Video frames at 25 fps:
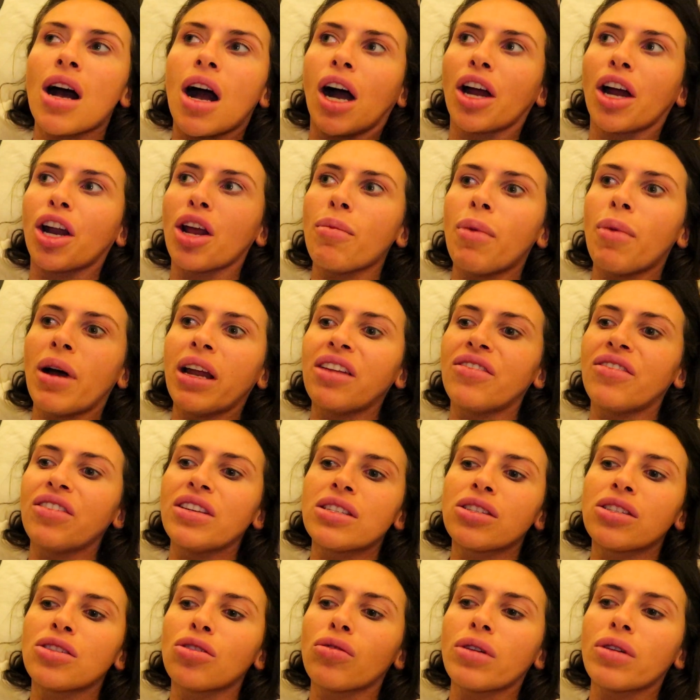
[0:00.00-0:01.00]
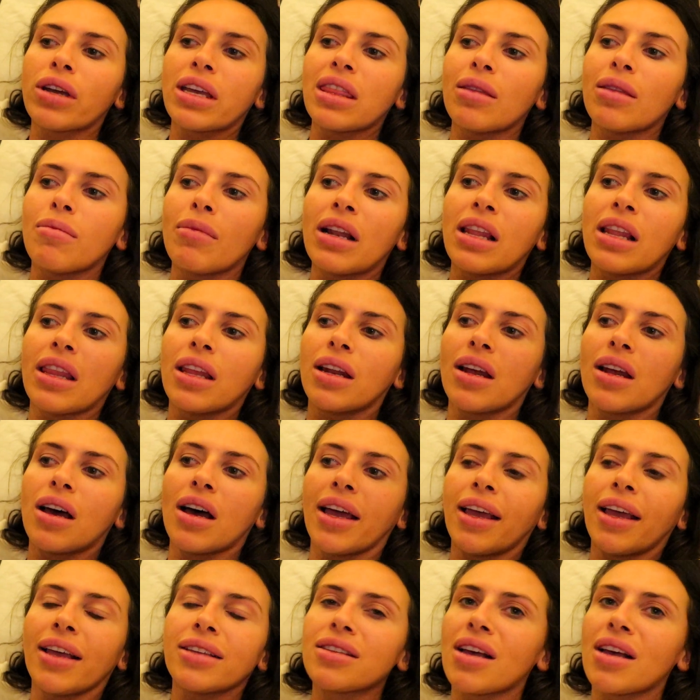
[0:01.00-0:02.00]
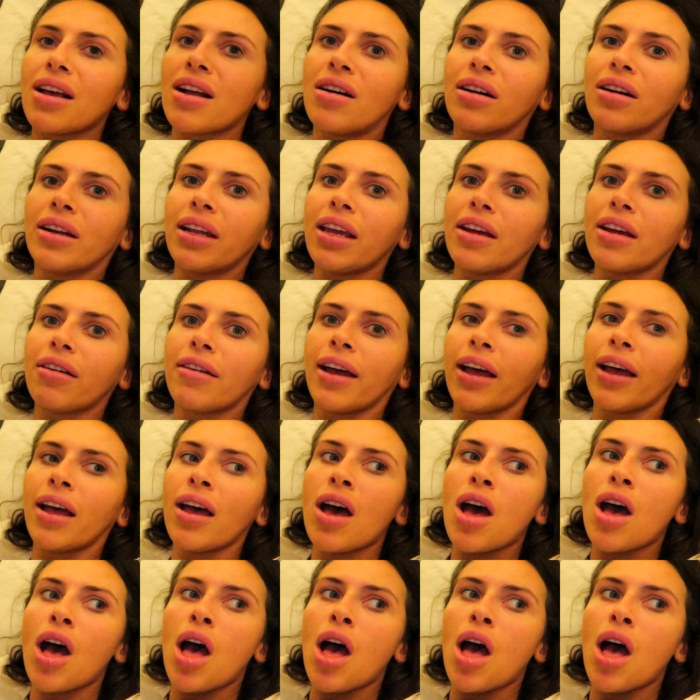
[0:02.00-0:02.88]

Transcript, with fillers: I don't mind if he's snoring in the middle of the night because I can't hear it.